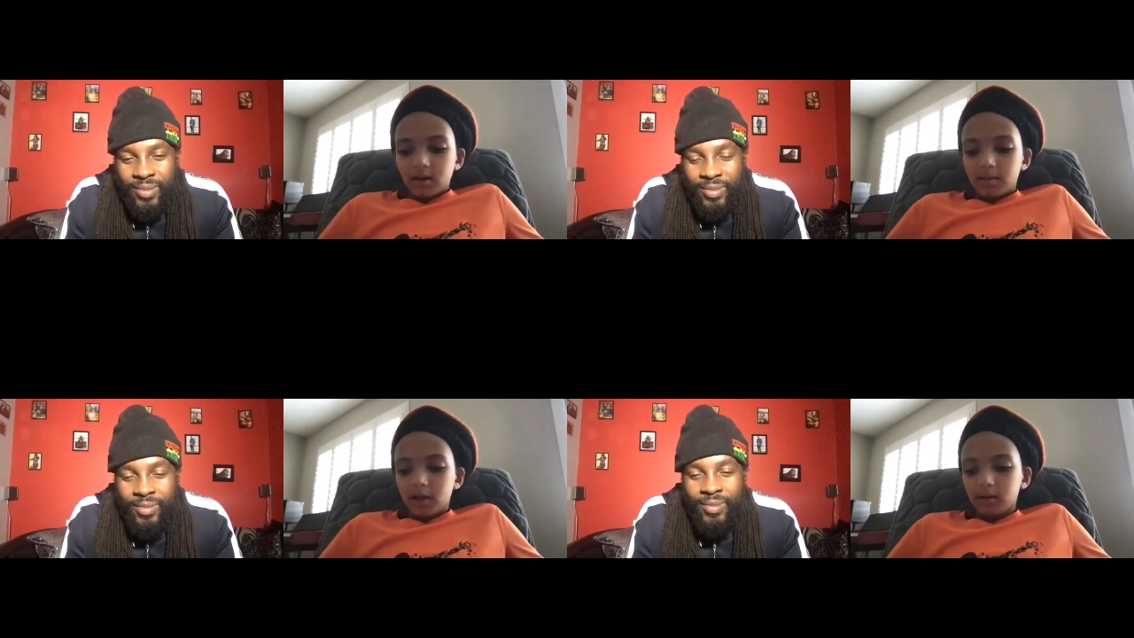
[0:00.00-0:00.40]

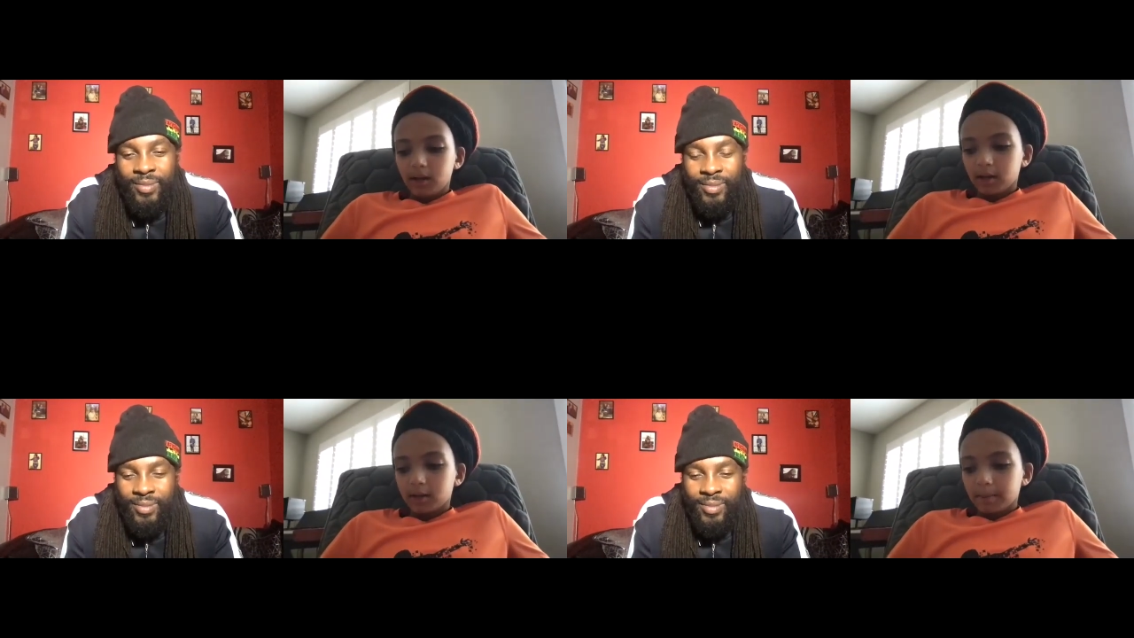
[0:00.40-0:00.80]
Speaker 1: I mean, mm-hmm.
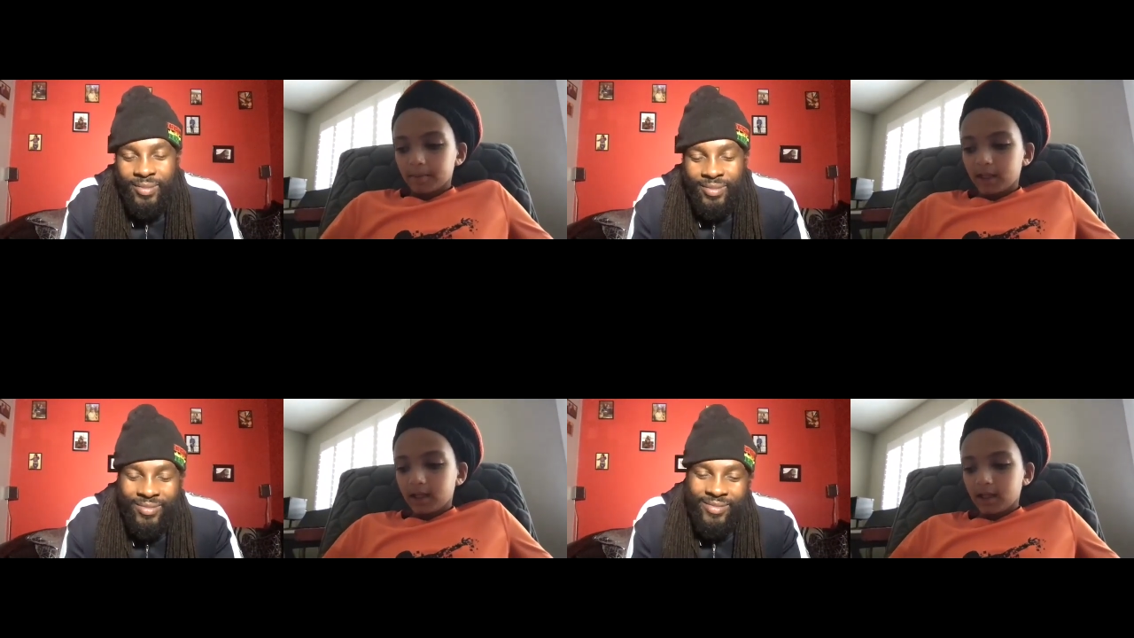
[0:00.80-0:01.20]
like
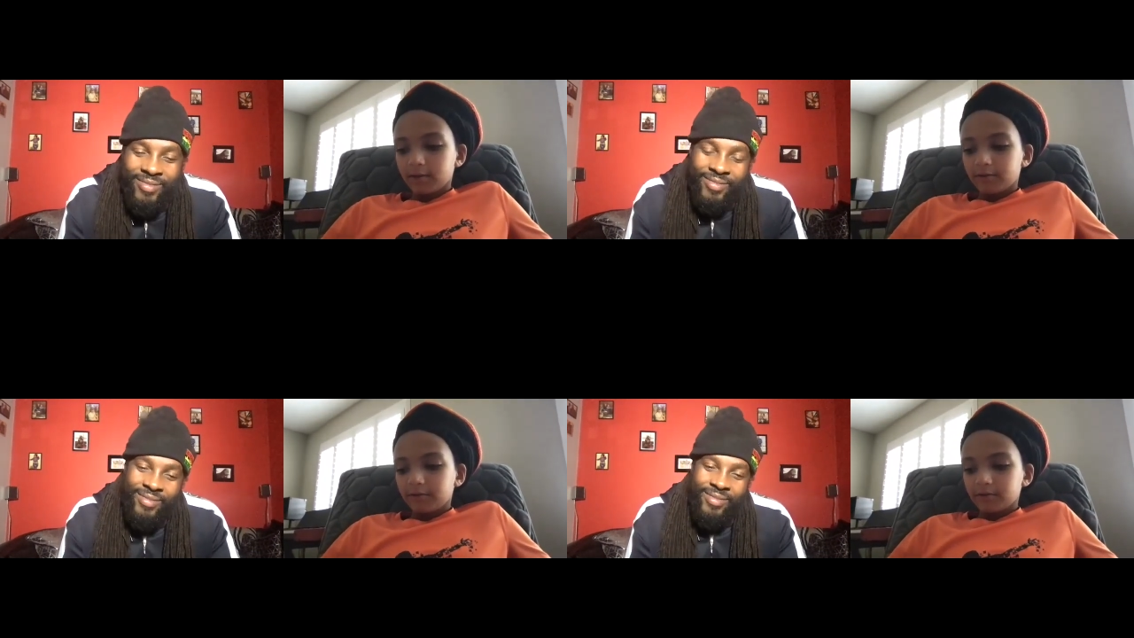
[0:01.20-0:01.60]

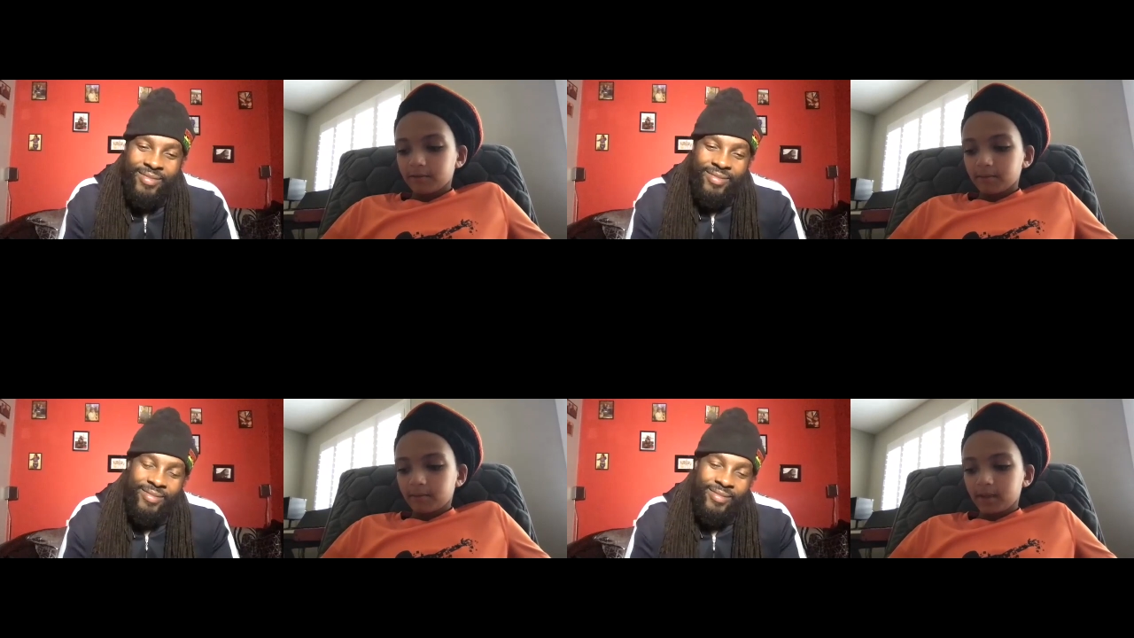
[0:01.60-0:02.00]
if
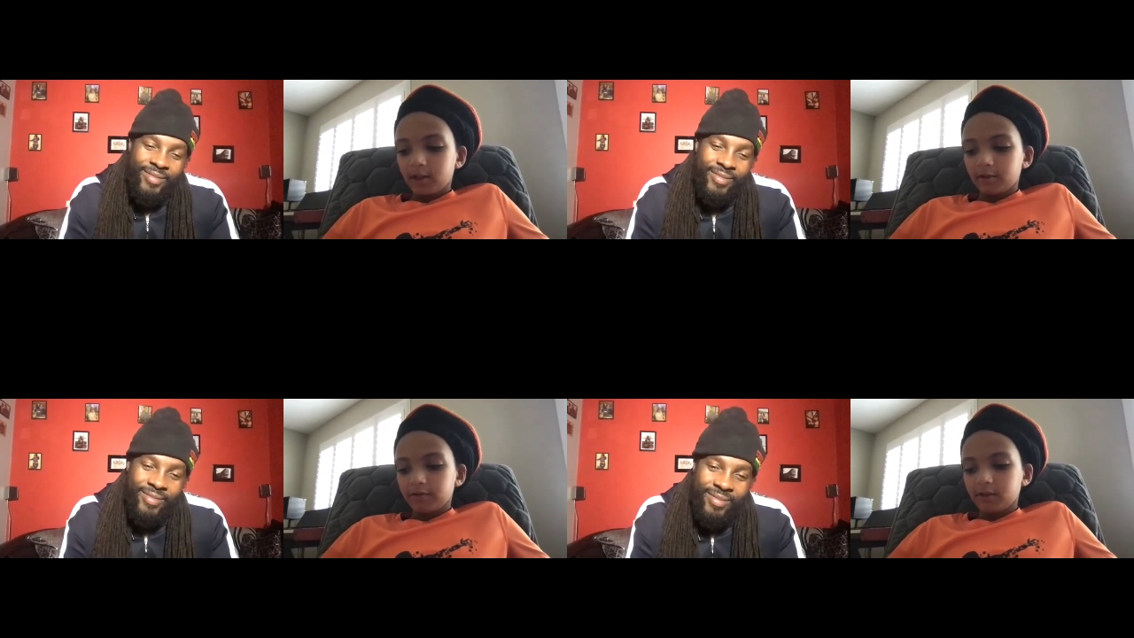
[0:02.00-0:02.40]

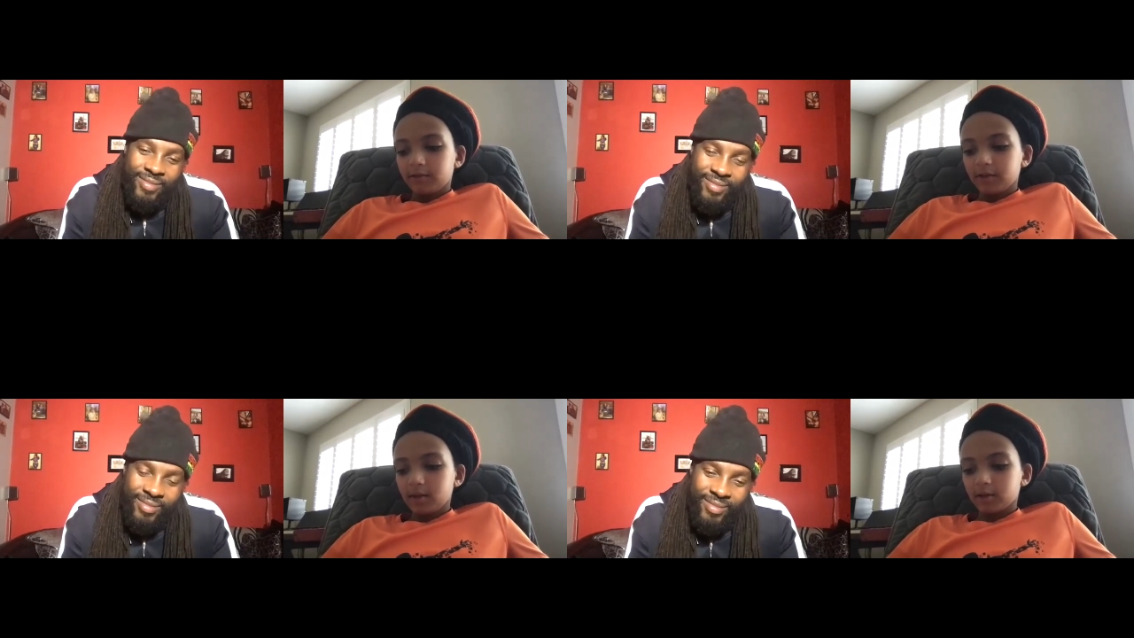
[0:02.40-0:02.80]
if the
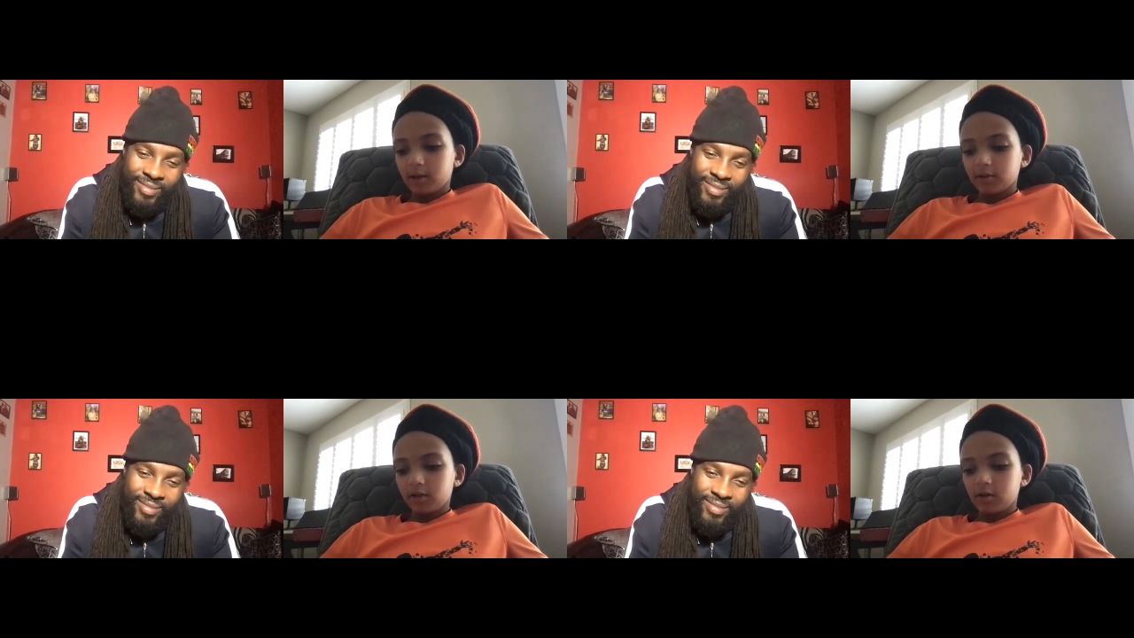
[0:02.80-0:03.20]
fame
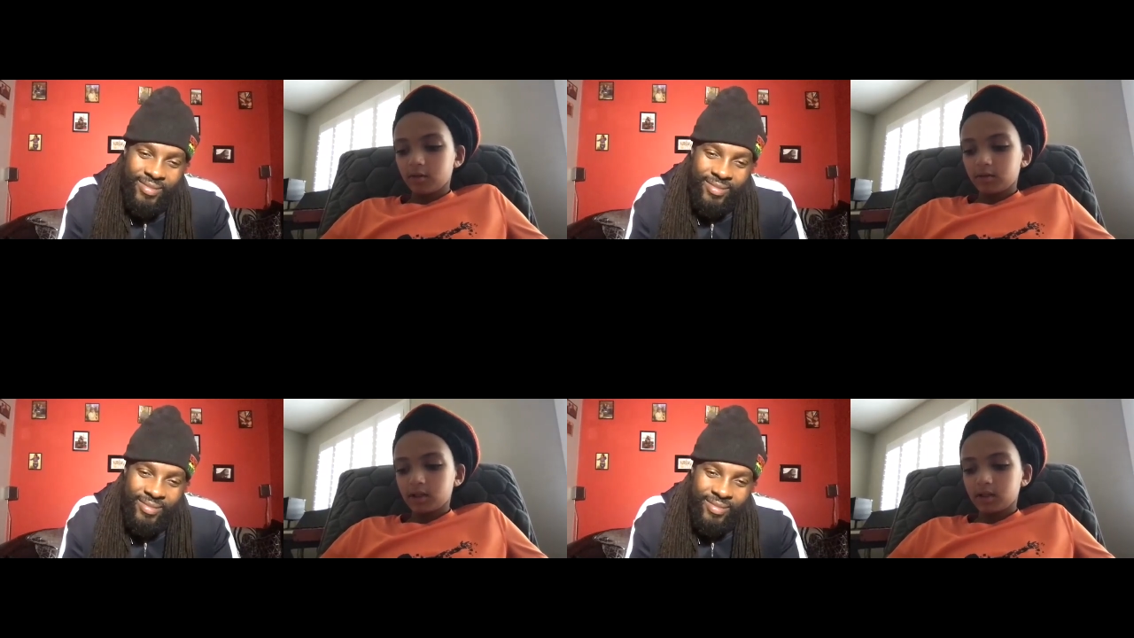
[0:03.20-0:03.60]
comes along
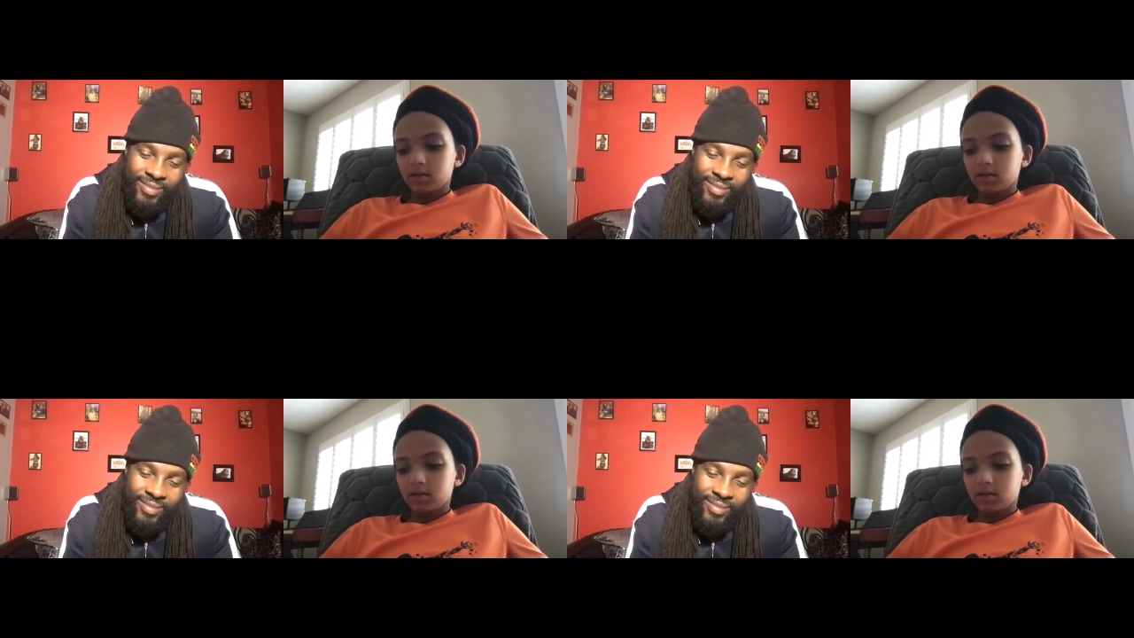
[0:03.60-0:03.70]
with it,